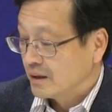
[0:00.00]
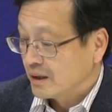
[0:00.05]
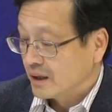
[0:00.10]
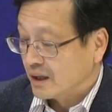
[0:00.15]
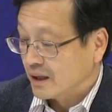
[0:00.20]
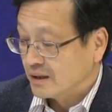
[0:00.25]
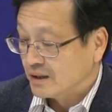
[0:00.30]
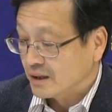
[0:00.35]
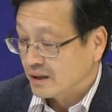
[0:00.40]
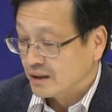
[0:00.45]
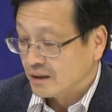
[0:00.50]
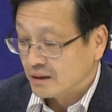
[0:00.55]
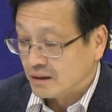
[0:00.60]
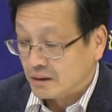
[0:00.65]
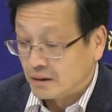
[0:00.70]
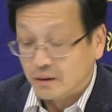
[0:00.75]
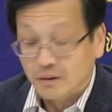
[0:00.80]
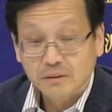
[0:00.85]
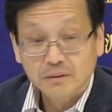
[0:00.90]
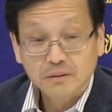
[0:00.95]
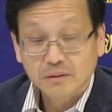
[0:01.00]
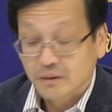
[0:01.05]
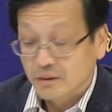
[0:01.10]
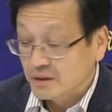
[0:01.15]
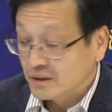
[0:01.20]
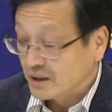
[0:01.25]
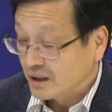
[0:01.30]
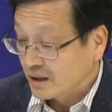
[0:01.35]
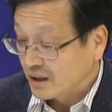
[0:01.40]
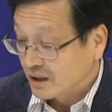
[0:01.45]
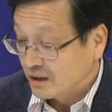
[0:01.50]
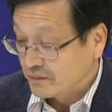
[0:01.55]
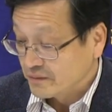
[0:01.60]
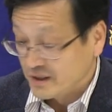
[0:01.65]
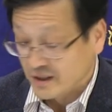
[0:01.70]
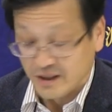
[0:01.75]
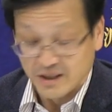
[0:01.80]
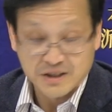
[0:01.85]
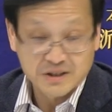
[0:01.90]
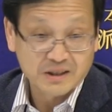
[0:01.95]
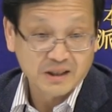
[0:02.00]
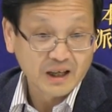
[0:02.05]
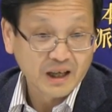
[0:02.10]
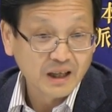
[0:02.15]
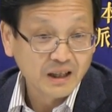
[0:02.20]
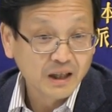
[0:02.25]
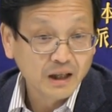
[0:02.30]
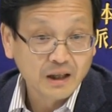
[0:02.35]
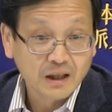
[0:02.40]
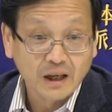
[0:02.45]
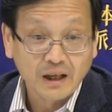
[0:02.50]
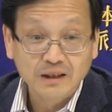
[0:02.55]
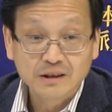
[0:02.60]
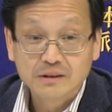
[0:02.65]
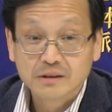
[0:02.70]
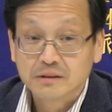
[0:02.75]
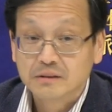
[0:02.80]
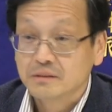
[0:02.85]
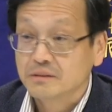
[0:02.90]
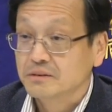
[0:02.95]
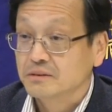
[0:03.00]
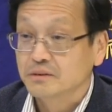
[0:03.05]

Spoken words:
And if there is any case,